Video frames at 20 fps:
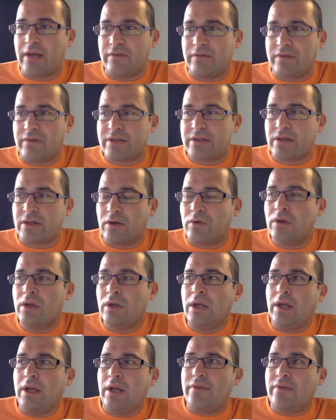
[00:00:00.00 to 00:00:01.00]
ever saw,
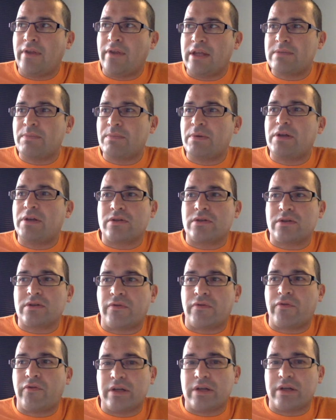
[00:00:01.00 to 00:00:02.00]
and that's because
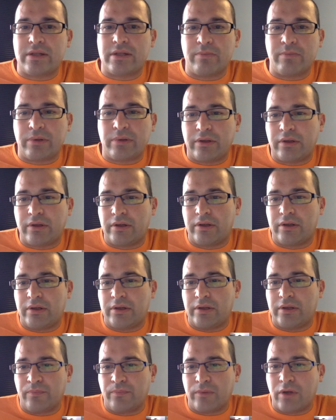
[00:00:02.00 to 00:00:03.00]
of a very simple
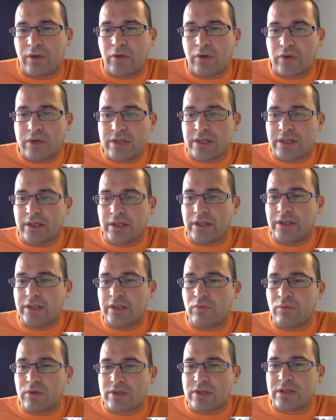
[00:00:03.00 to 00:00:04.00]
reason.
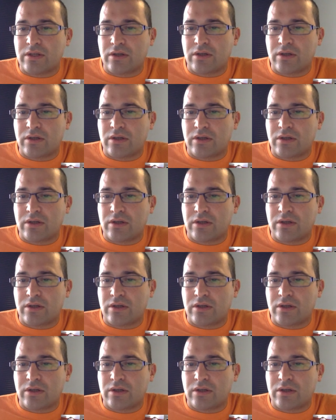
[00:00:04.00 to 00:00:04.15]
It was